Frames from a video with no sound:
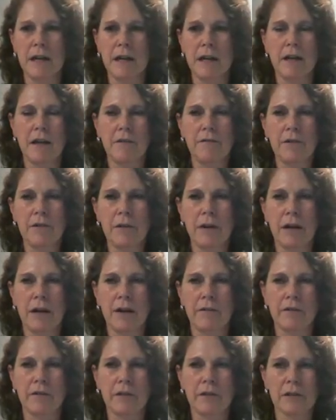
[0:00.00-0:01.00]
If you
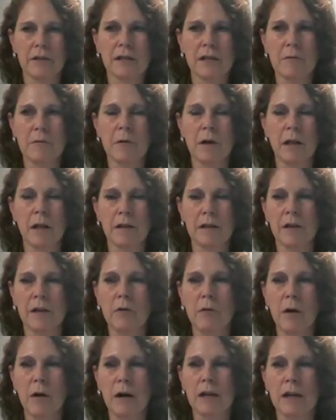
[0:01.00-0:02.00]
have good sleep quality
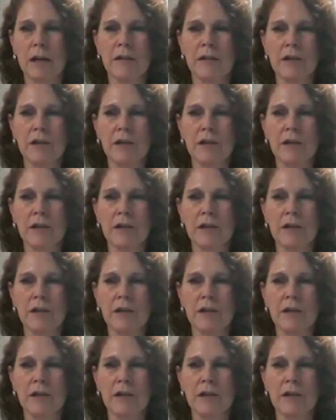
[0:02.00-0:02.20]
and quantity,